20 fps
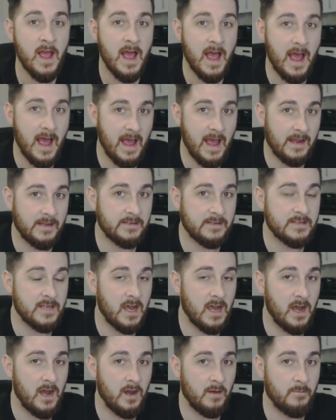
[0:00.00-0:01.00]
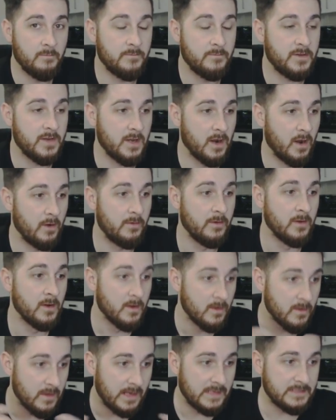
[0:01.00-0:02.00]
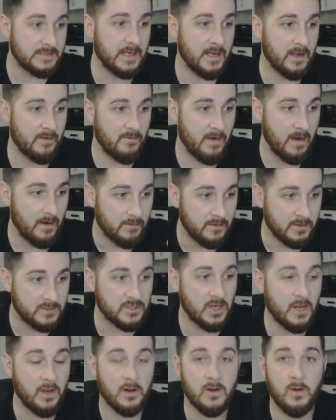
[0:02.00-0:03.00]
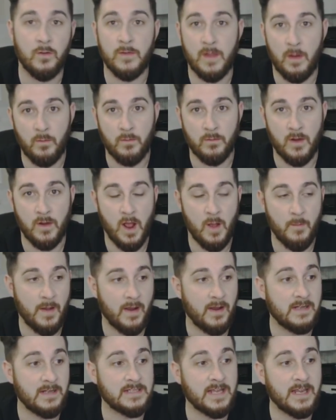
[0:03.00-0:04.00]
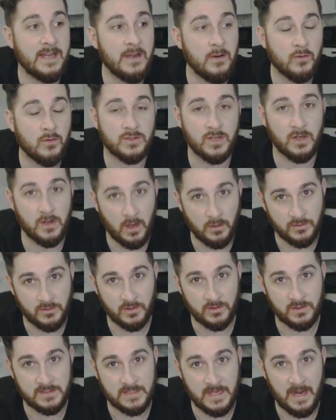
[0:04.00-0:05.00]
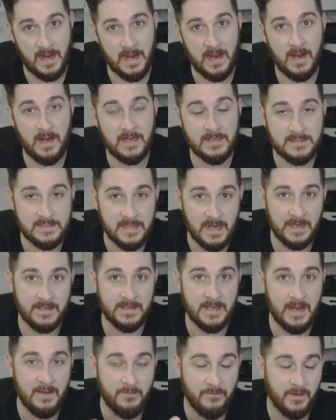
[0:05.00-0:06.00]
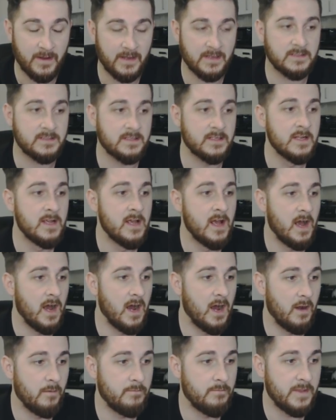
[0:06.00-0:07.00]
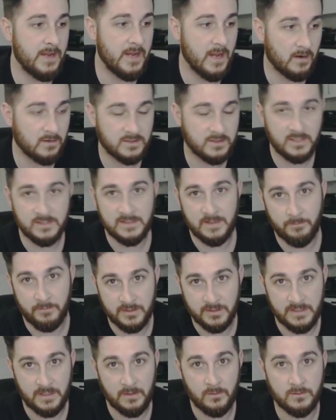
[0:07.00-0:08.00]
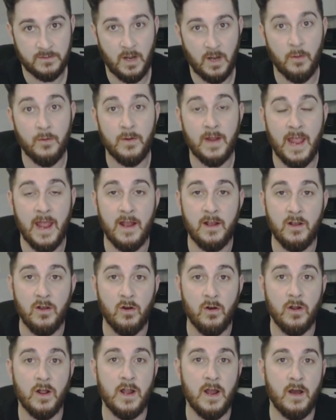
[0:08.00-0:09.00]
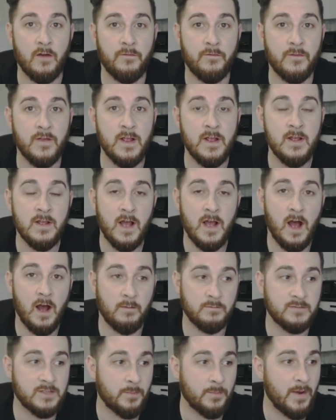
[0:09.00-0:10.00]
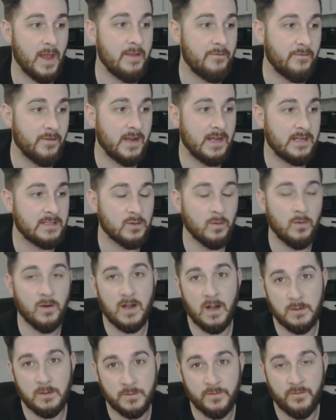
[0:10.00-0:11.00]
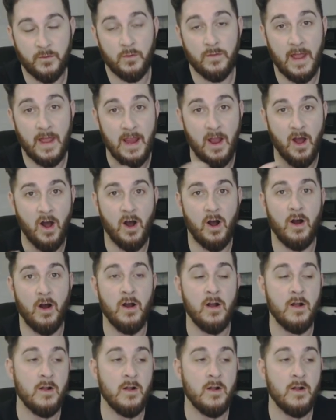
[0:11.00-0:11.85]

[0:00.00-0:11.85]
and um, you know is in and around the circle that will know about this. And he also goes on to say uh, it's sad that he thinks um, the youngsters in Brazil don't get long enough um, to play for these sort of clubs before they are